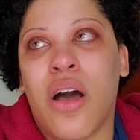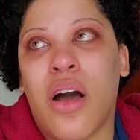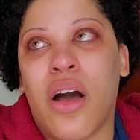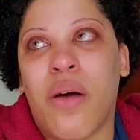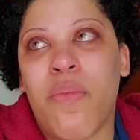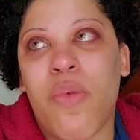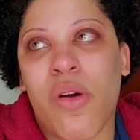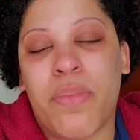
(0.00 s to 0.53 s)

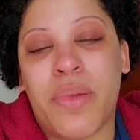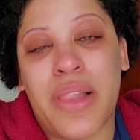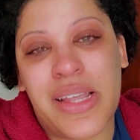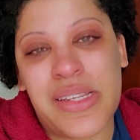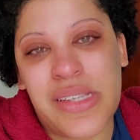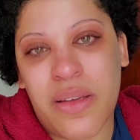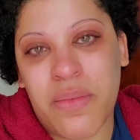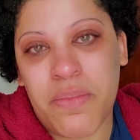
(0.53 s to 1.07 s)
a more
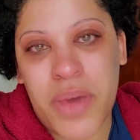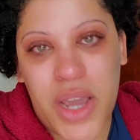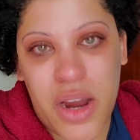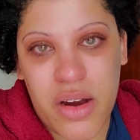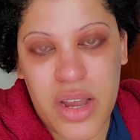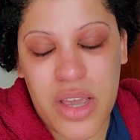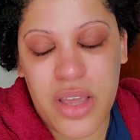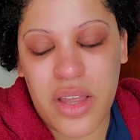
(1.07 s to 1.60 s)
pleasant
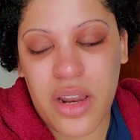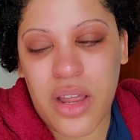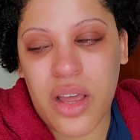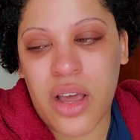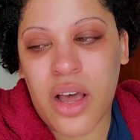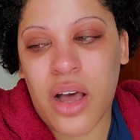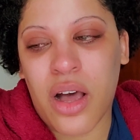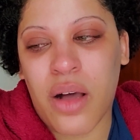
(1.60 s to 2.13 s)
parent,
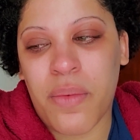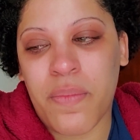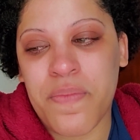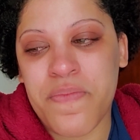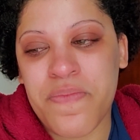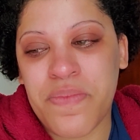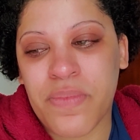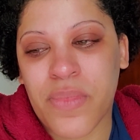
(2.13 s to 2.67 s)
a
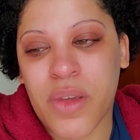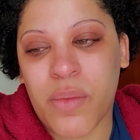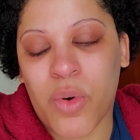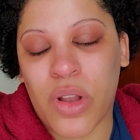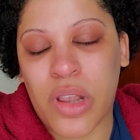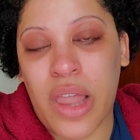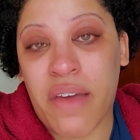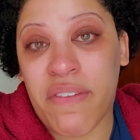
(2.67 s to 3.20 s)

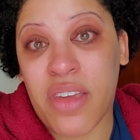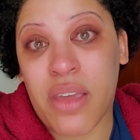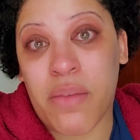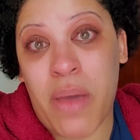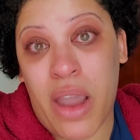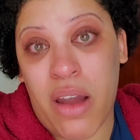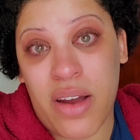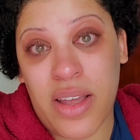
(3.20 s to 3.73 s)
more loving
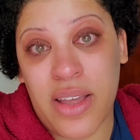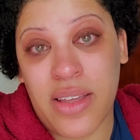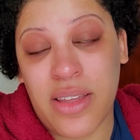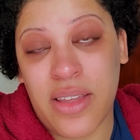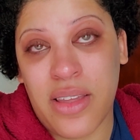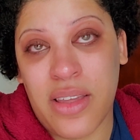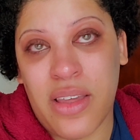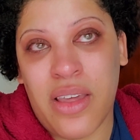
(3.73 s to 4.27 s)
parent.
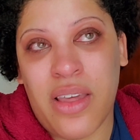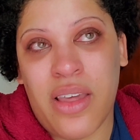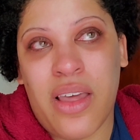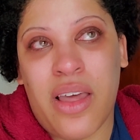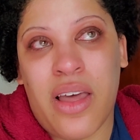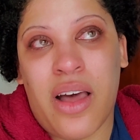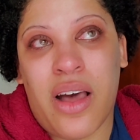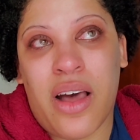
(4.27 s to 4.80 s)

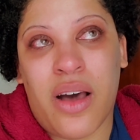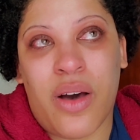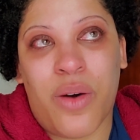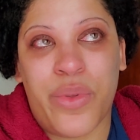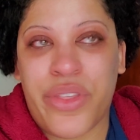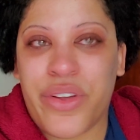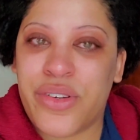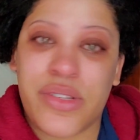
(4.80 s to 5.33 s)

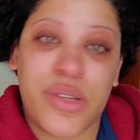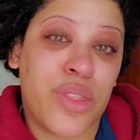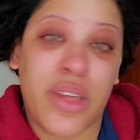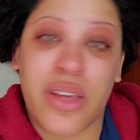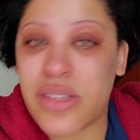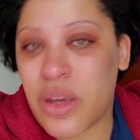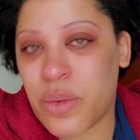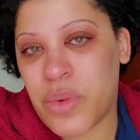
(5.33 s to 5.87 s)
There's still
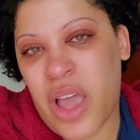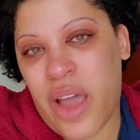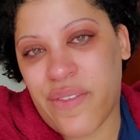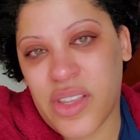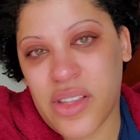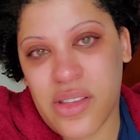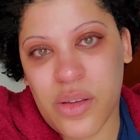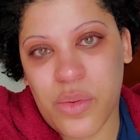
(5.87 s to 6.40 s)
things that we have
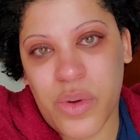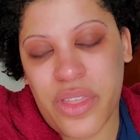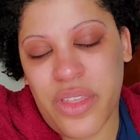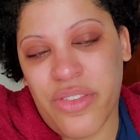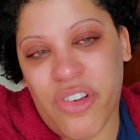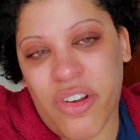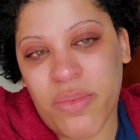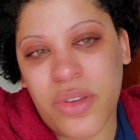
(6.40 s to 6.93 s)
to deal with
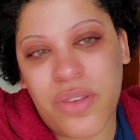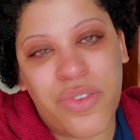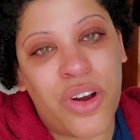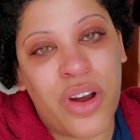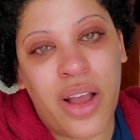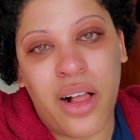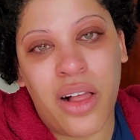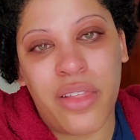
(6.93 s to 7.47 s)
in terms of her
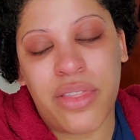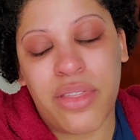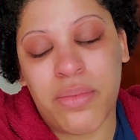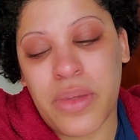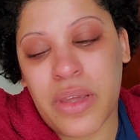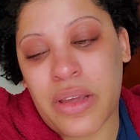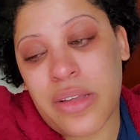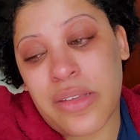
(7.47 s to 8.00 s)
health,
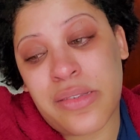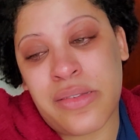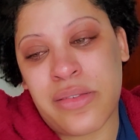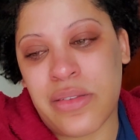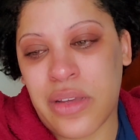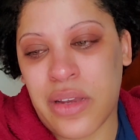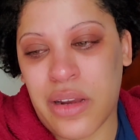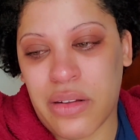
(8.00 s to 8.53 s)

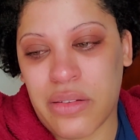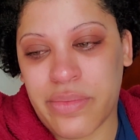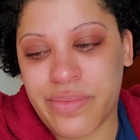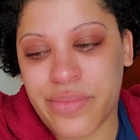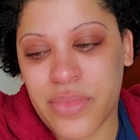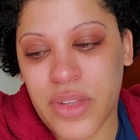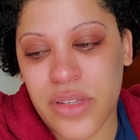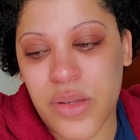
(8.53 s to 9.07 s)
because,
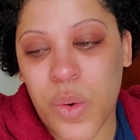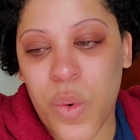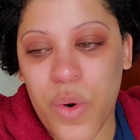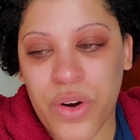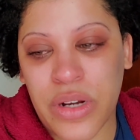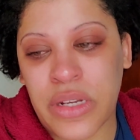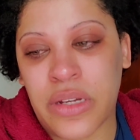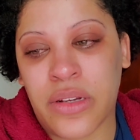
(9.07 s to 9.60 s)
this whole
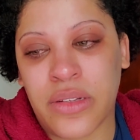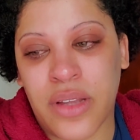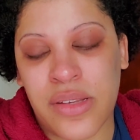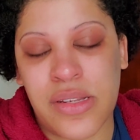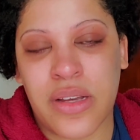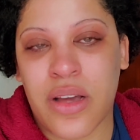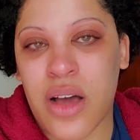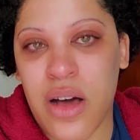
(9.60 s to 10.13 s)
ordeal
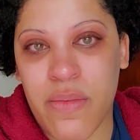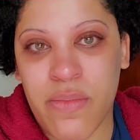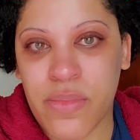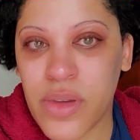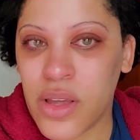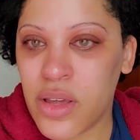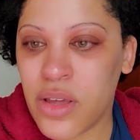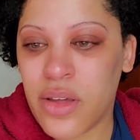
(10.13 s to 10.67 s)
doesn't
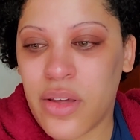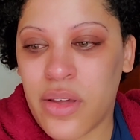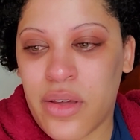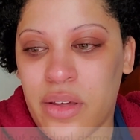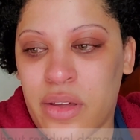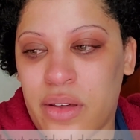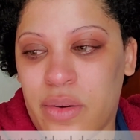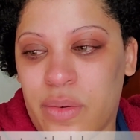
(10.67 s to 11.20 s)
come
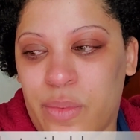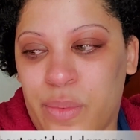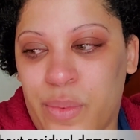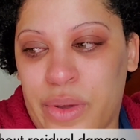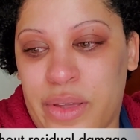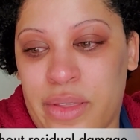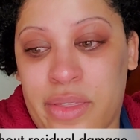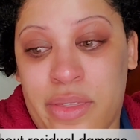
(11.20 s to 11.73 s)

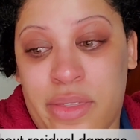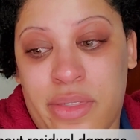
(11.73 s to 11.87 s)
with